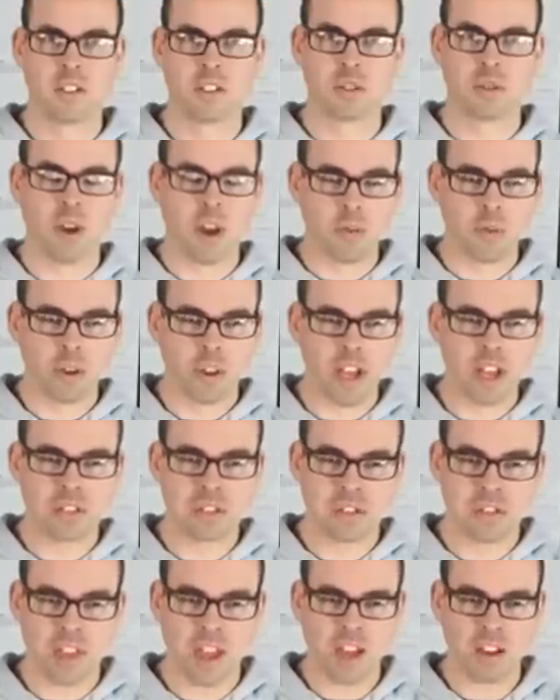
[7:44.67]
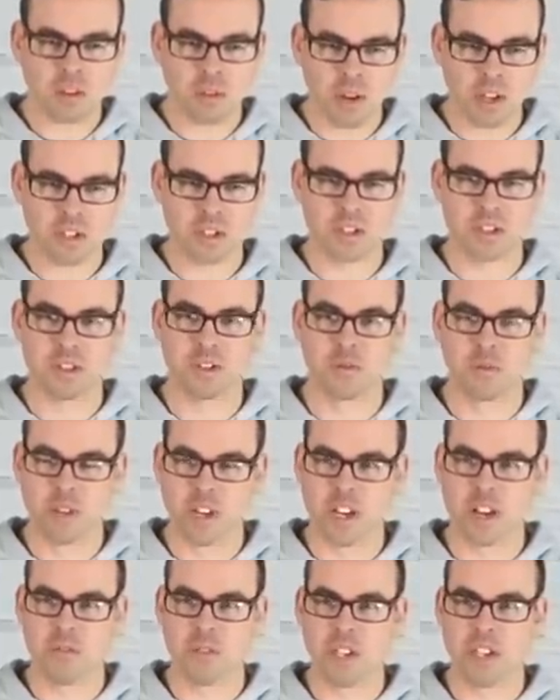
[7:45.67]
So I will answer that question when
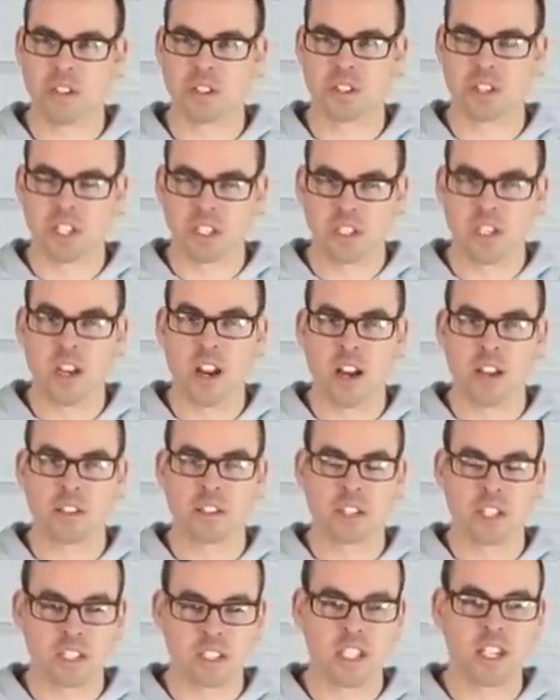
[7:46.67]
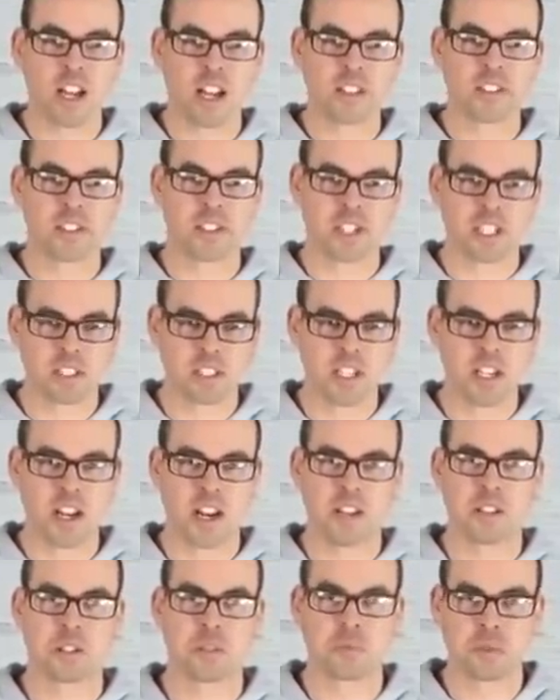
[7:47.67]
I reach 69, 69,
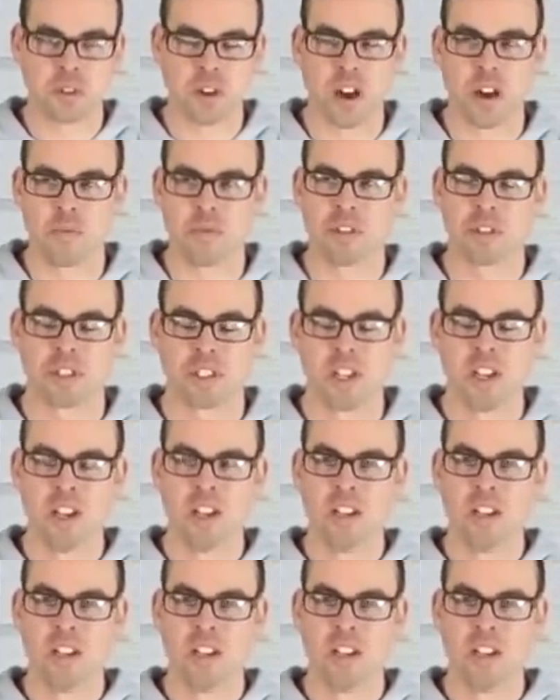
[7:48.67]
69 subscribers.